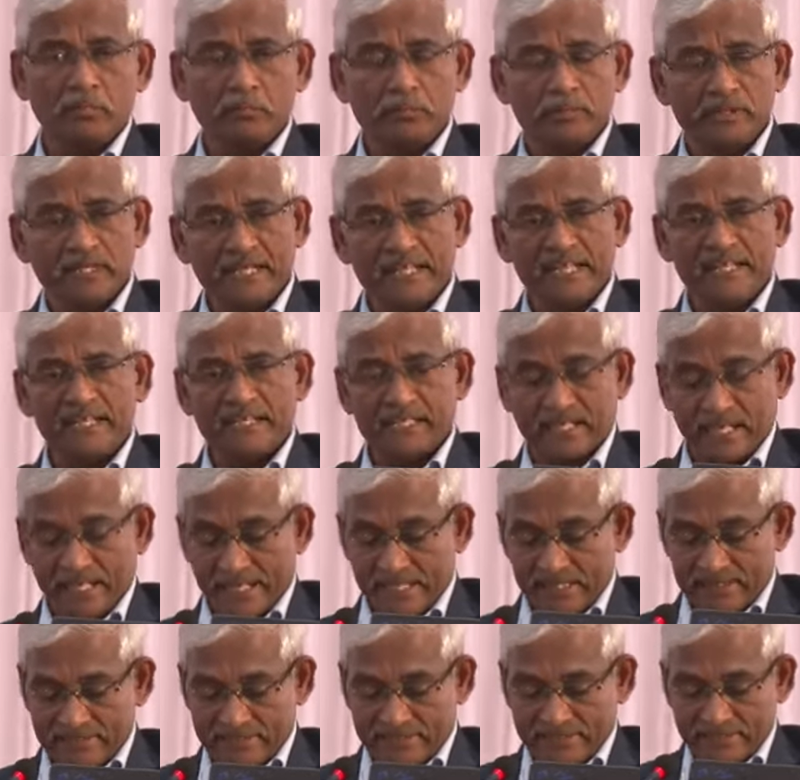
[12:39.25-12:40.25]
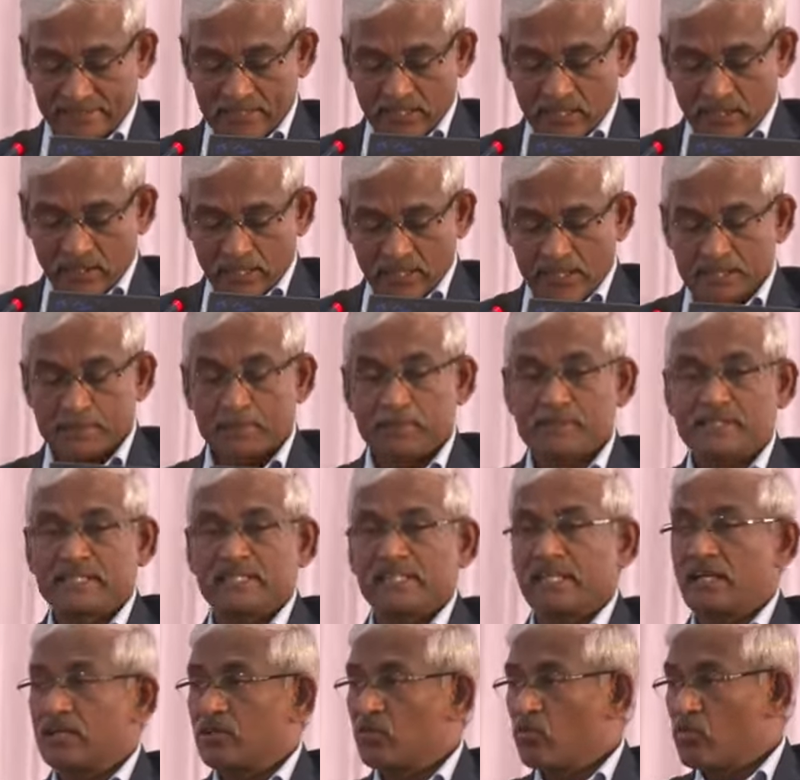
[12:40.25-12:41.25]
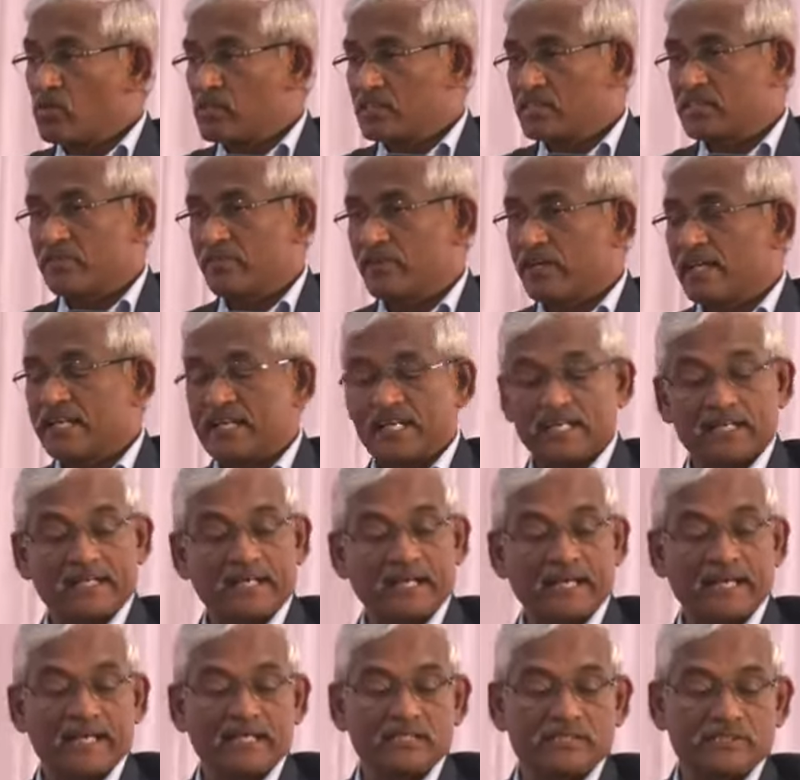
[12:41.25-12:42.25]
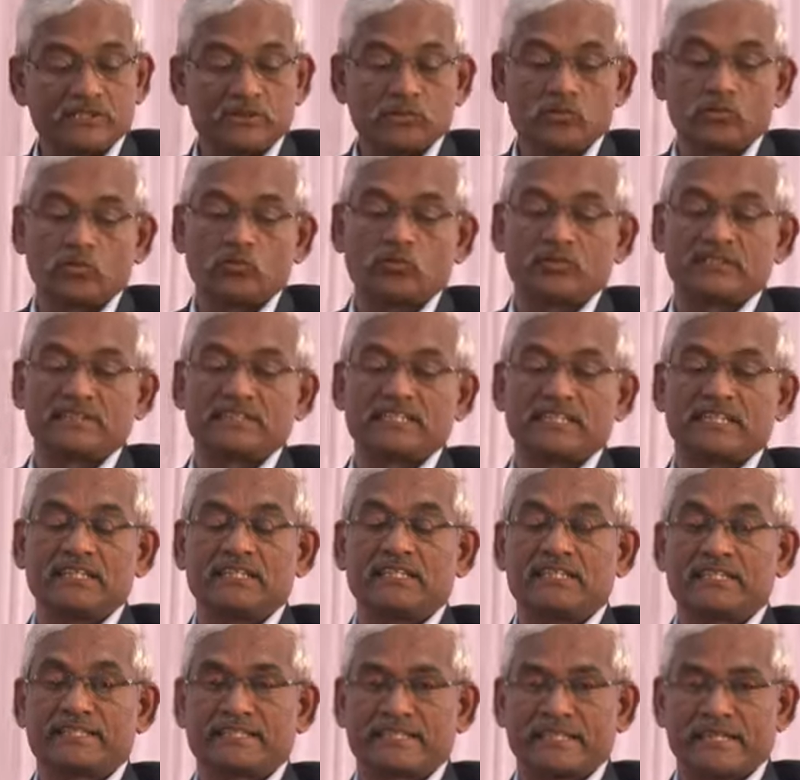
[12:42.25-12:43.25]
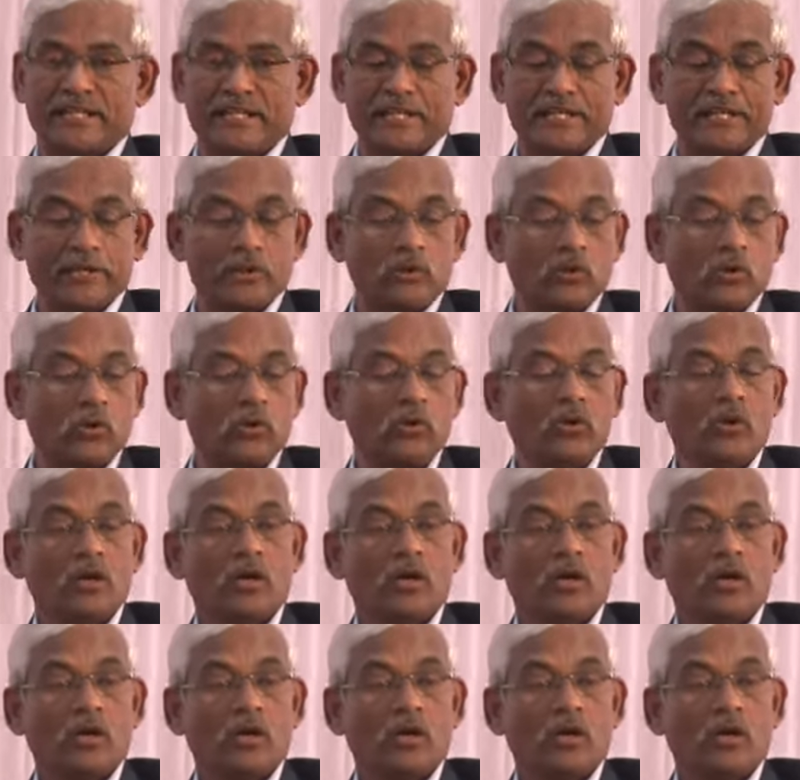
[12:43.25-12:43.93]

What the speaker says: breeding trials, especially advanced varietal trials, you will see this scenario.